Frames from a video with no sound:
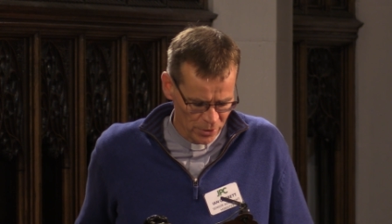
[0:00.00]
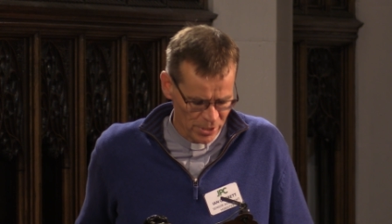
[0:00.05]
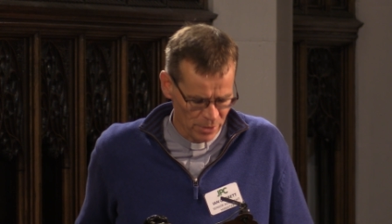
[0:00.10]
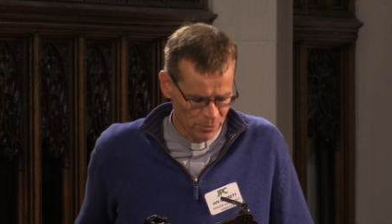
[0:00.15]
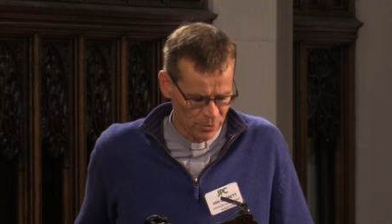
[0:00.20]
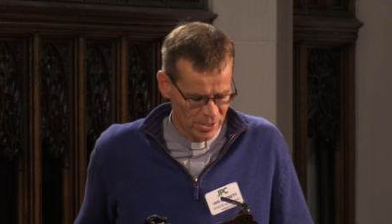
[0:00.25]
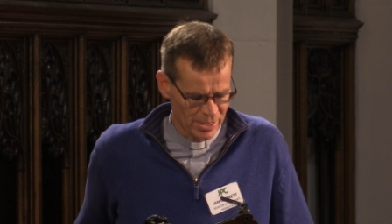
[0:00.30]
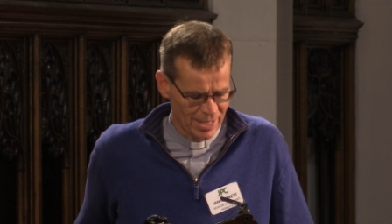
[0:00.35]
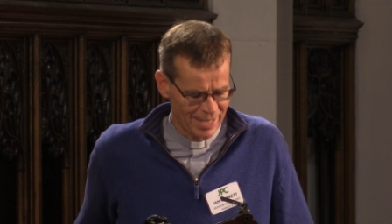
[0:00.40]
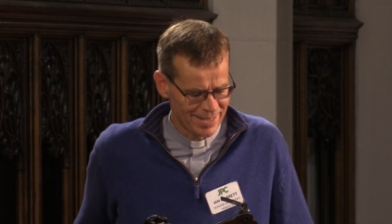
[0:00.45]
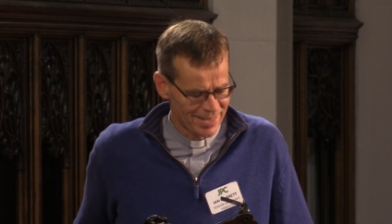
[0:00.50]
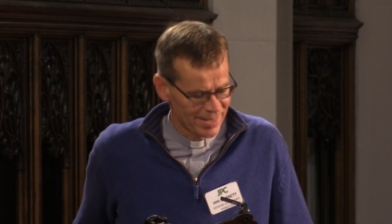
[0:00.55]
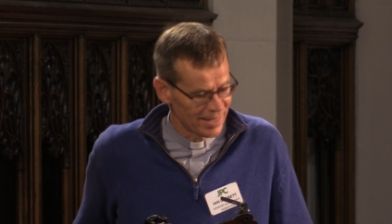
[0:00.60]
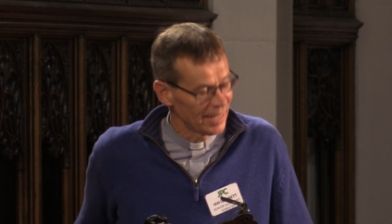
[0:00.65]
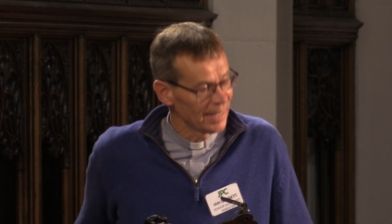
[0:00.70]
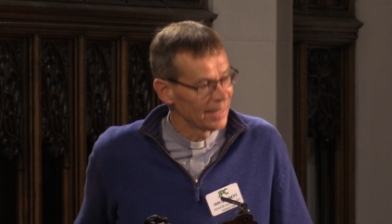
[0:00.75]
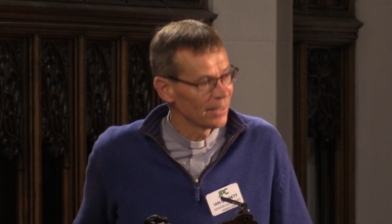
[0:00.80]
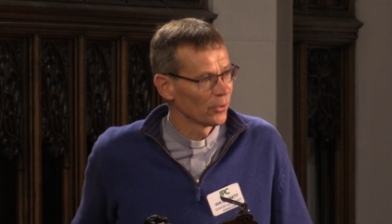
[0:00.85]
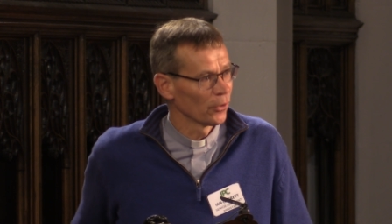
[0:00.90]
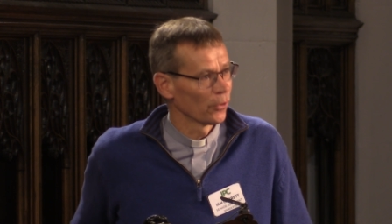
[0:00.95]
It was an
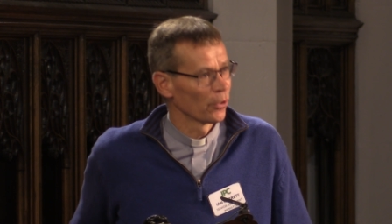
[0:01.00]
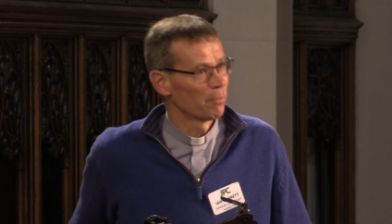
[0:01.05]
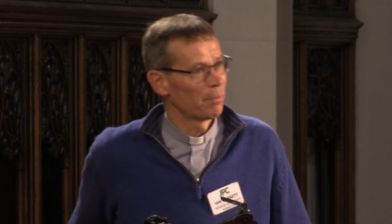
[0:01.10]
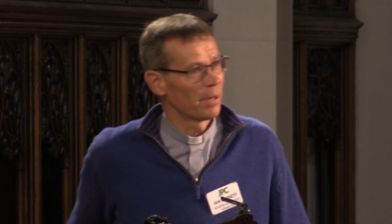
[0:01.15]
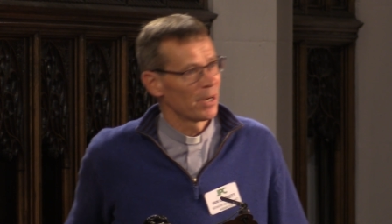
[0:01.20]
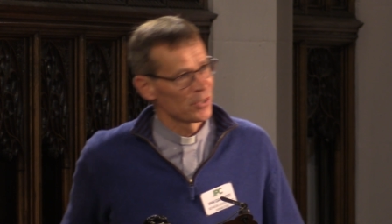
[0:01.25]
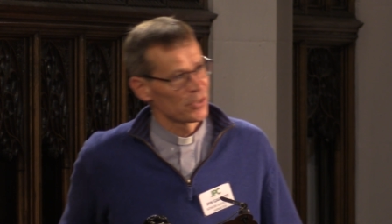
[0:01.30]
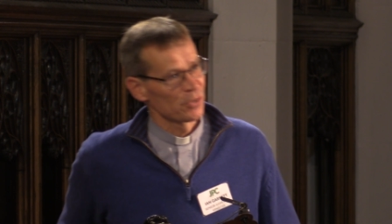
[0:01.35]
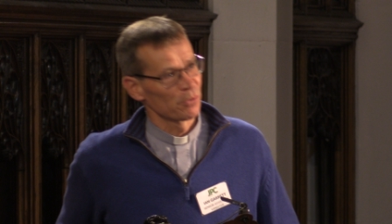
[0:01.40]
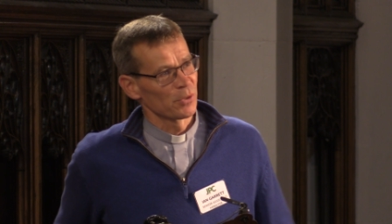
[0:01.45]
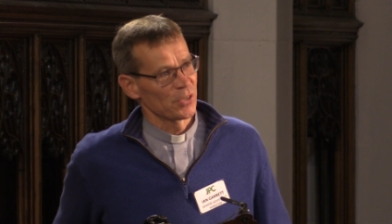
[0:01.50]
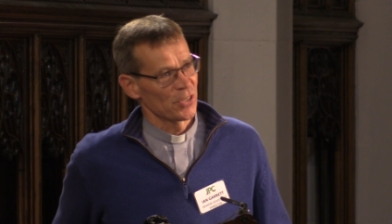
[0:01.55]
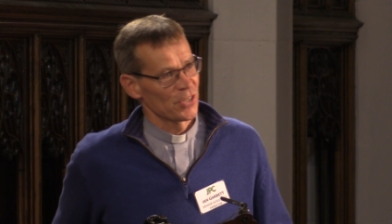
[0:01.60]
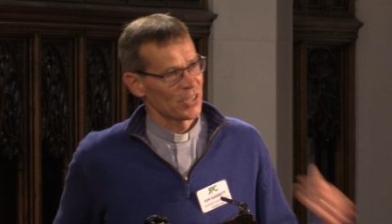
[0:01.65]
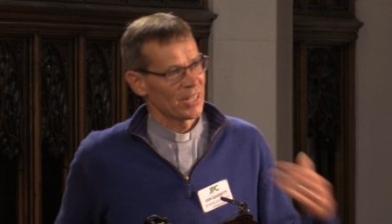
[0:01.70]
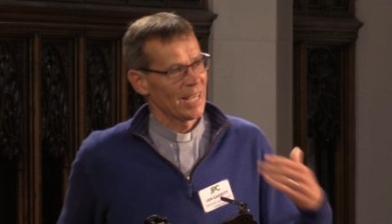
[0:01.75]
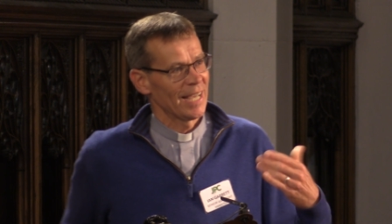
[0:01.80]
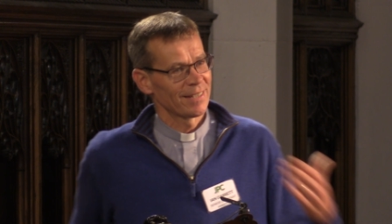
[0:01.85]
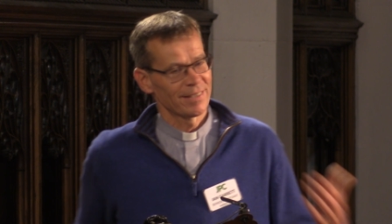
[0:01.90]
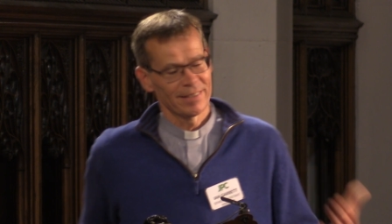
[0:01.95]
18, and on the poster was a
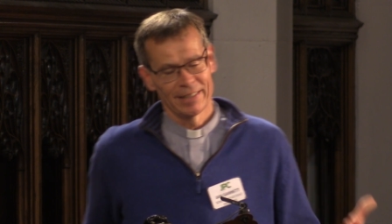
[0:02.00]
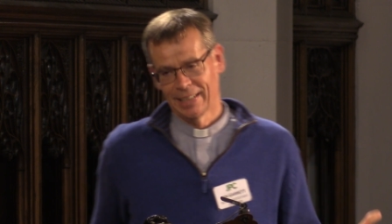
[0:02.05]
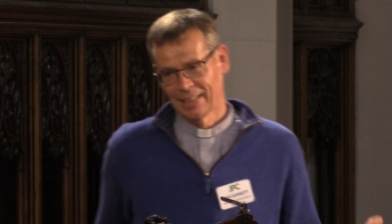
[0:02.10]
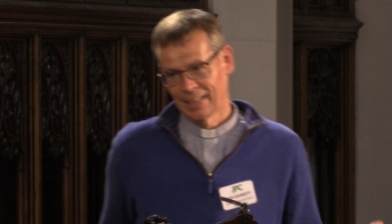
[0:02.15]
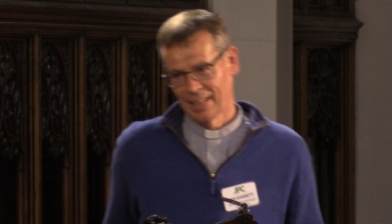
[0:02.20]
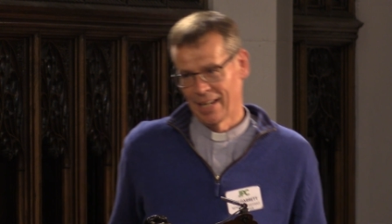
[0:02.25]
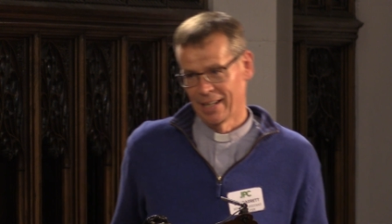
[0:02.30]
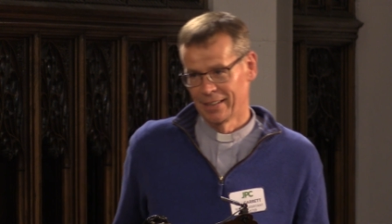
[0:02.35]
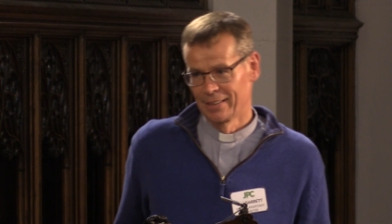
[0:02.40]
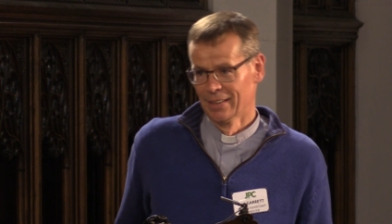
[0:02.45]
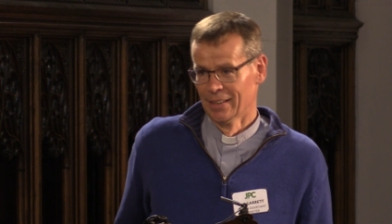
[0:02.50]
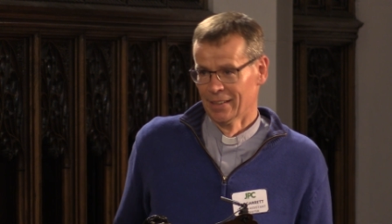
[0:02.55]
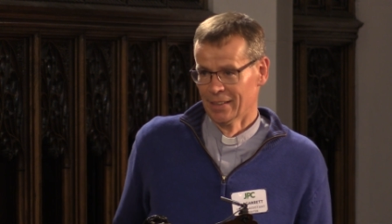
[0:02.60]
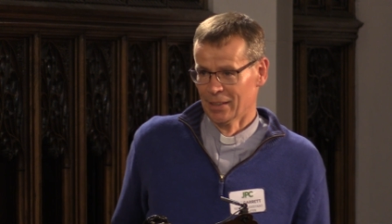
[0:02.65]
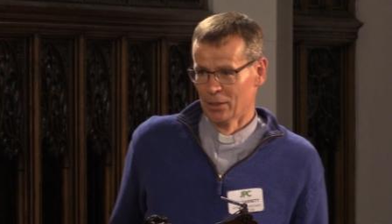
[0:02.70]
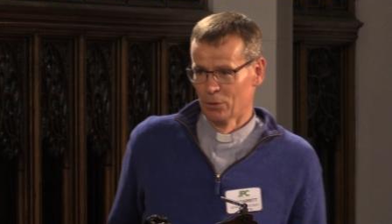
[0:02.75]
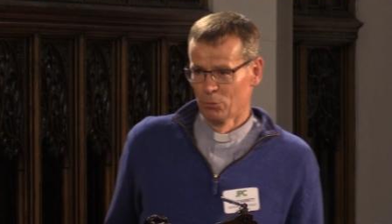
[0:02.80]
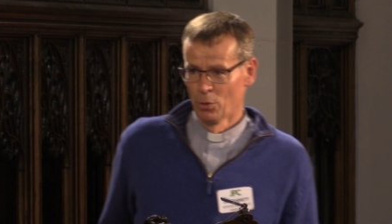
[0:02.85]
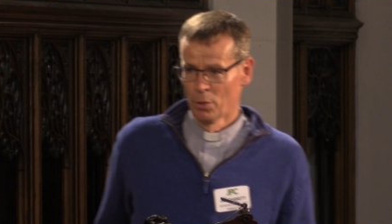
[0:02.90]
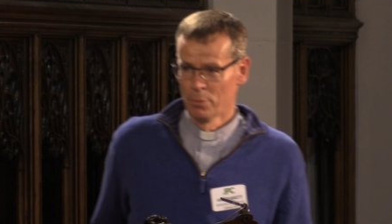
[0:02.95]
scantily clad
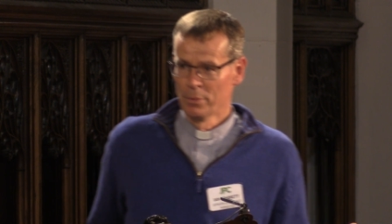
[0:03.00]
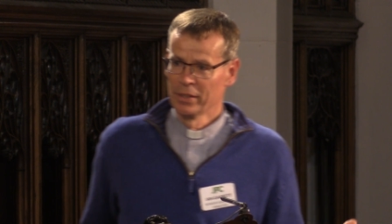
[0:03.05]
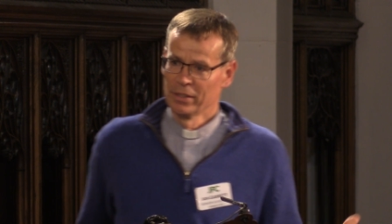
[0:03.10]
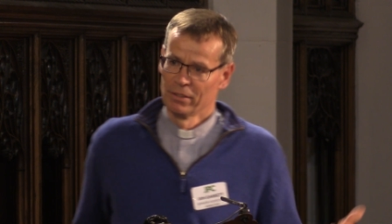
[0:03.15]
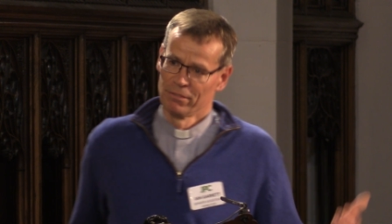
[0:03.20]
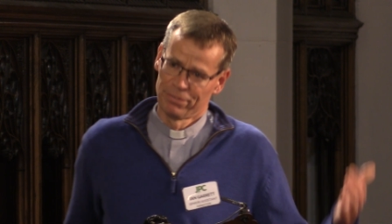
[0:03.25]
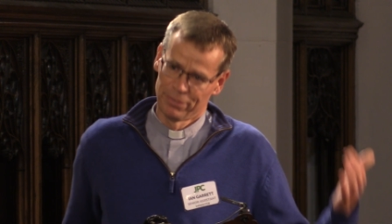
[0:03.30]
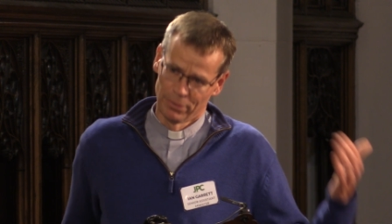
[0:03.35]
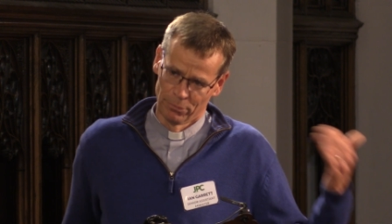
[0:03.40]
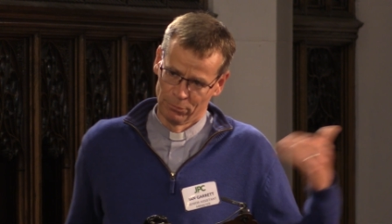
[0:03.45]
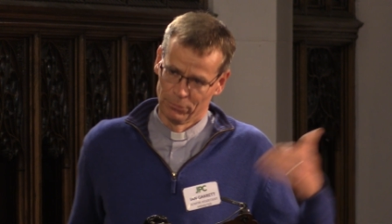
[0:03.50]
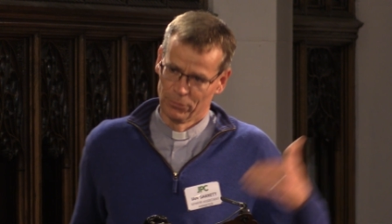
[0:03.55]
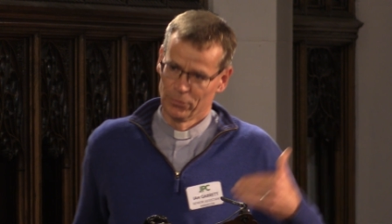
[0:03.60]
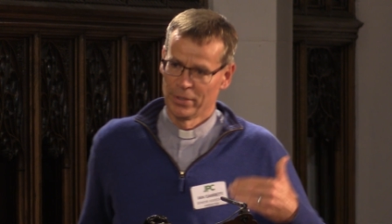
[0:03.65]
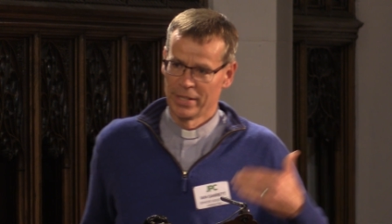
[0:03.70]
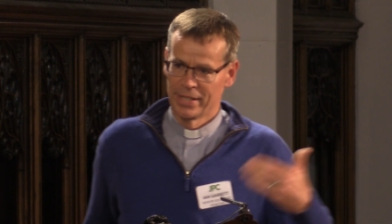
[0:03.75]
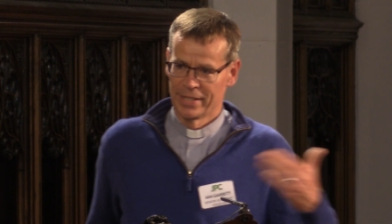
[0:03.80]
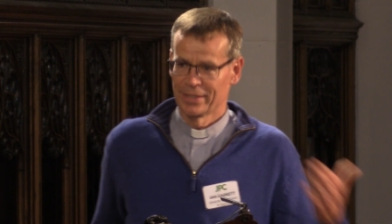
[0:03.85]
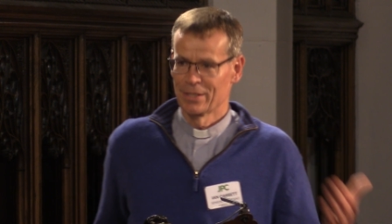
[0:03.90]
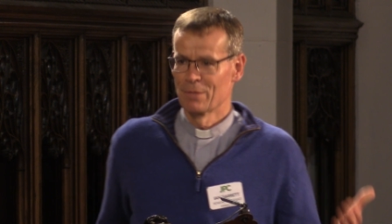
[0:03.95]
woman, and from
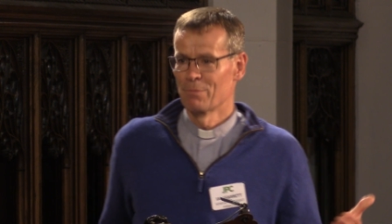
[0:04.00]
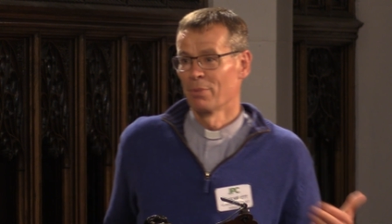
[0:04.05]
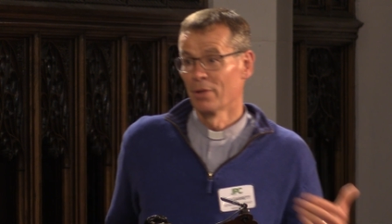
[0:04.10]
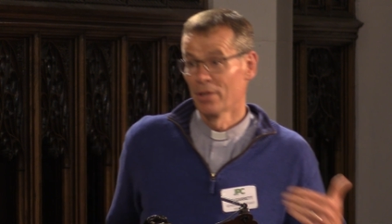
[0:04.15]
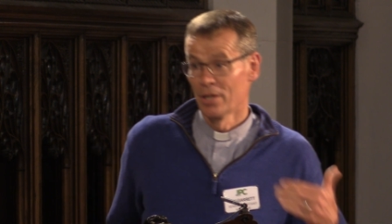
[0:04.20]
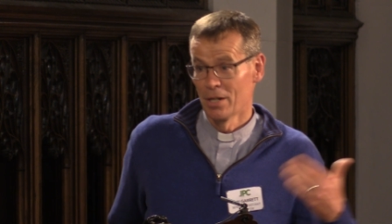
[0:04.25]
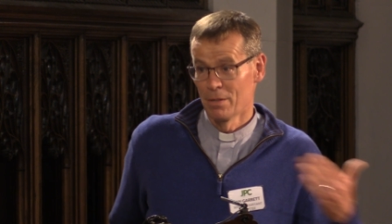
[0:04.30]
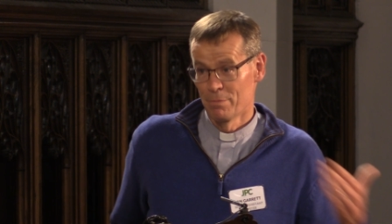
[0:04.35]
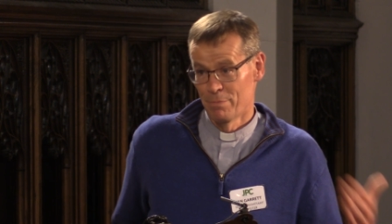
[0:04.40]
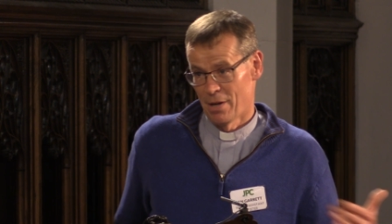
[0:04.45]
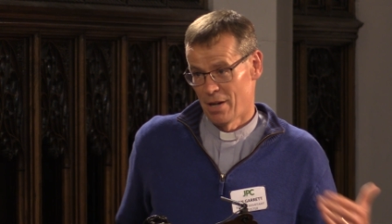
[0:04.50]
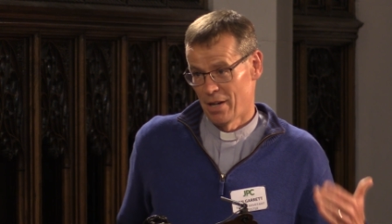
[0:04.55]
reading the blurb,